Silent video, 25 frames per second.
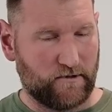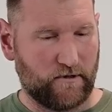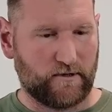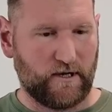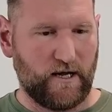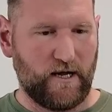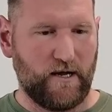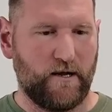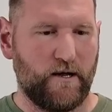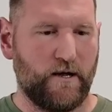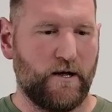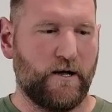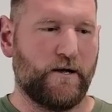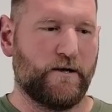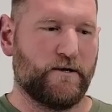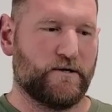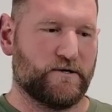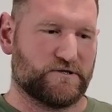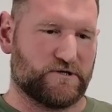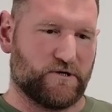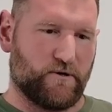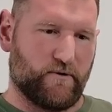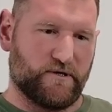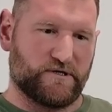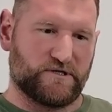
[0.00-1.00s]
Okay,
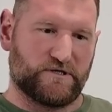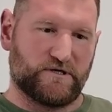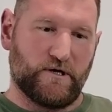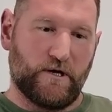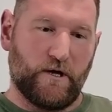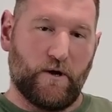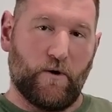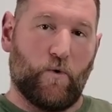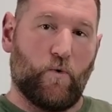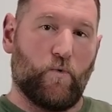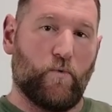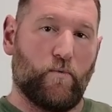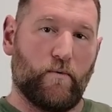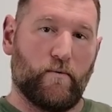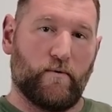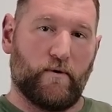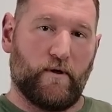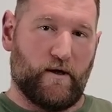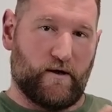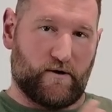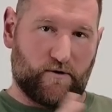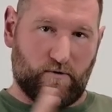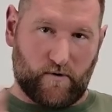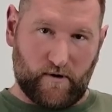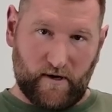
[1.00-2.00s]
so it's,
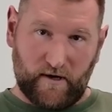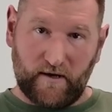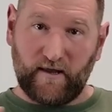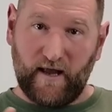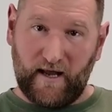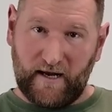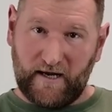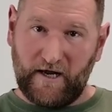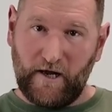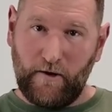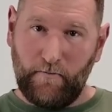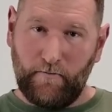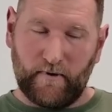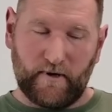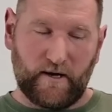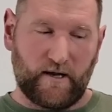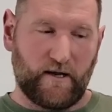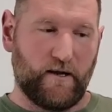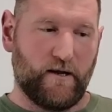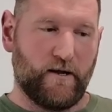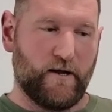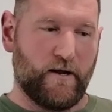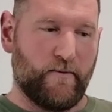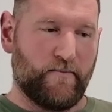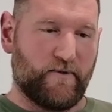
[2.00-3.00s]
according to that
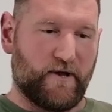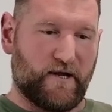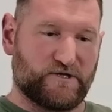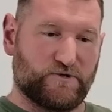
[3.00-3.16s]
company,